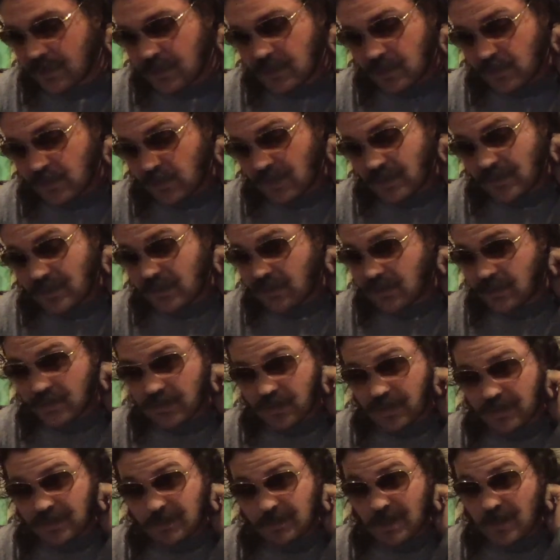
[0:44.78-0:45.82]
Straight
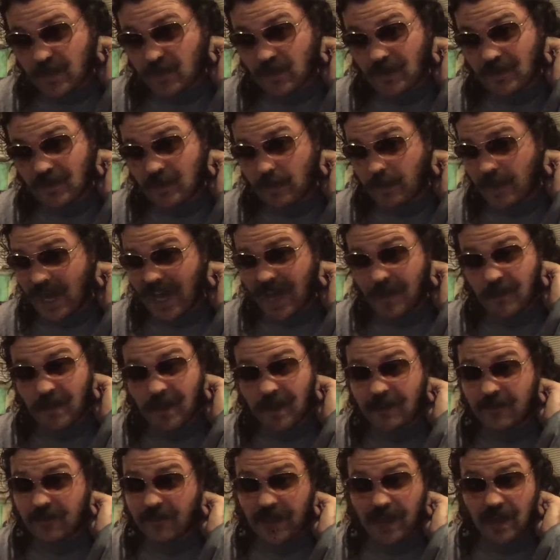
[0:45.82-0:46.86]
to me, straight off the bat, I'm
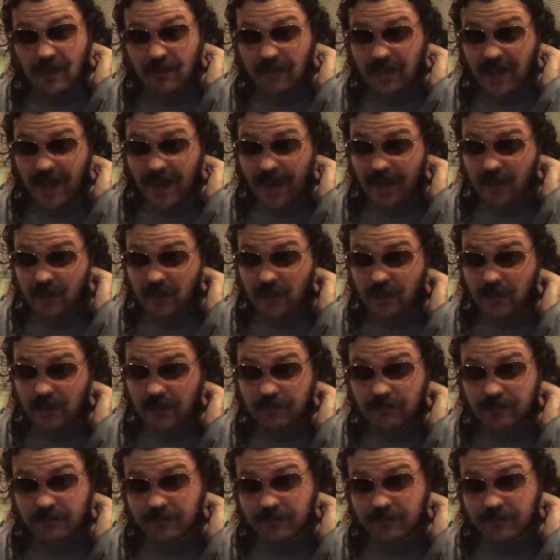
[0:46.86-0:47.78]
not a fan of the actor.